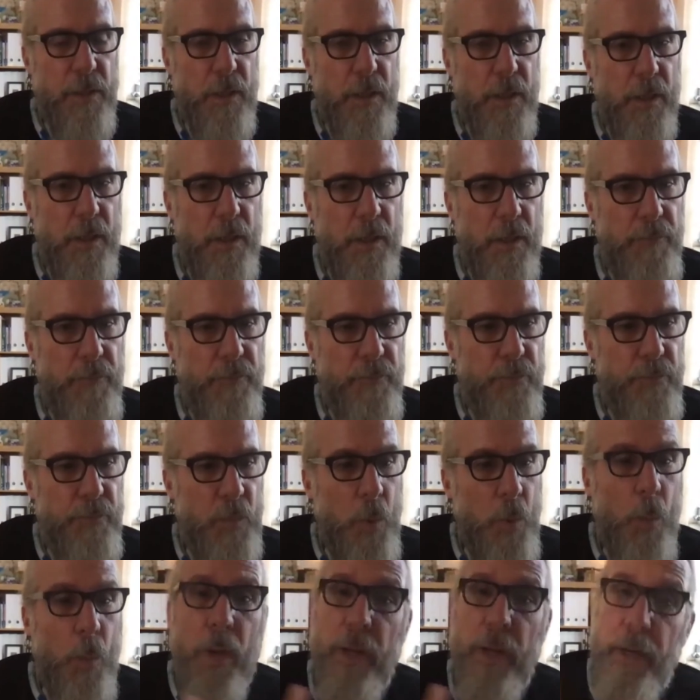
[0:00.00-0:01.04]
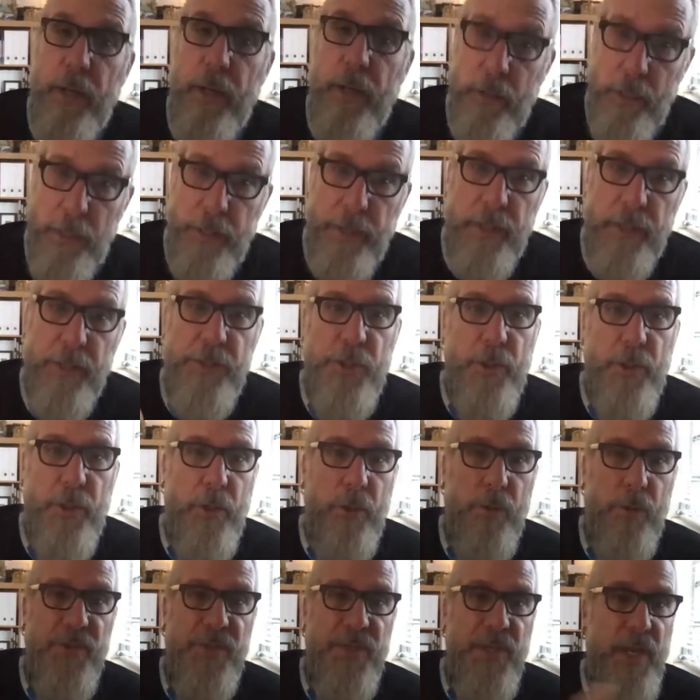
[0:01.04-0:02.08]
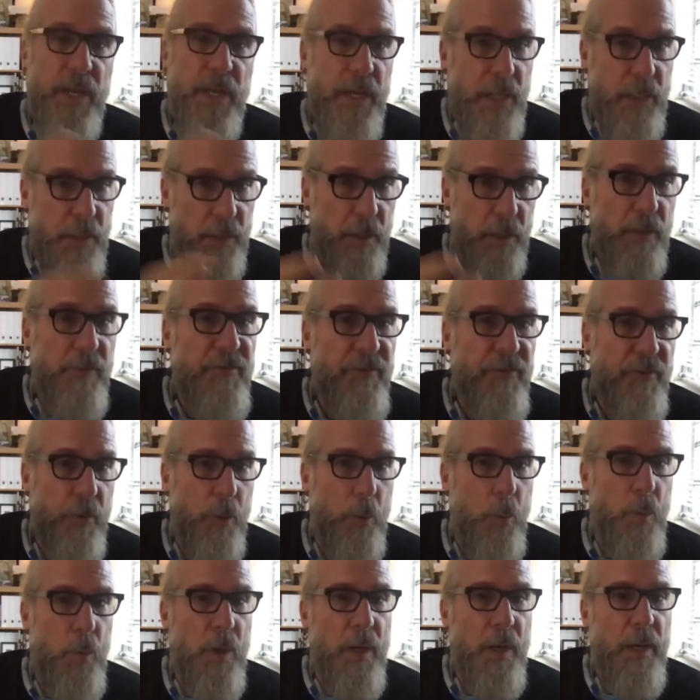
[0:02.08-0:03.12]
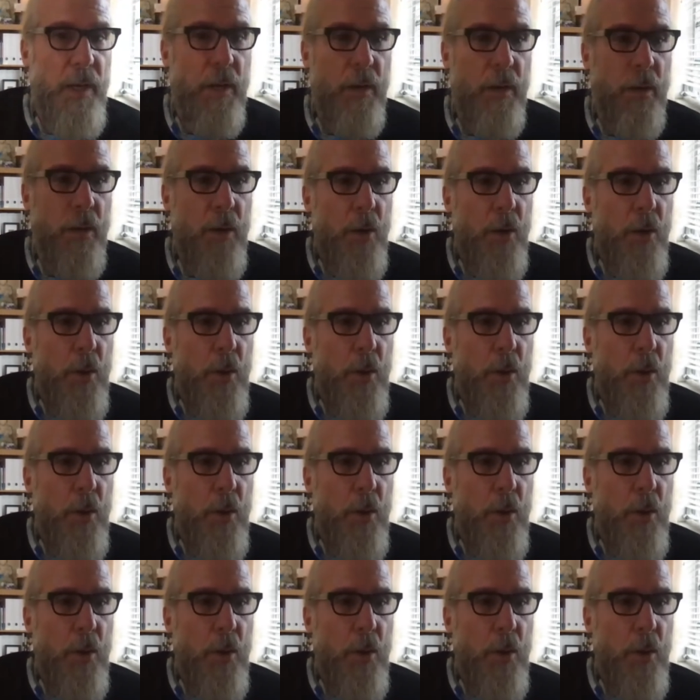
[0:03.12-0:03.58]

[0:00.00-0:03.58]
Well, and as you say, he lived for a while,